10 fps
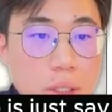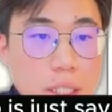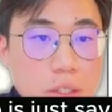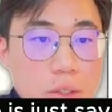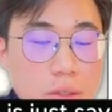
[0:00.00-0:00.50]
All I
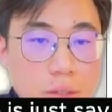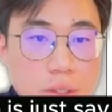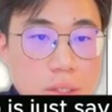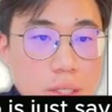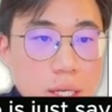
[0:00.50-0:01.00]
need to do is
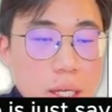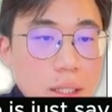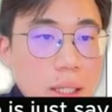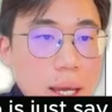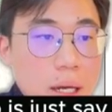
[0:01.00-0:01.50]
just say
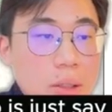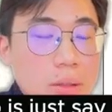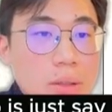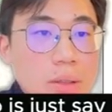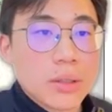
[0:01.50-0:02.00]
allow,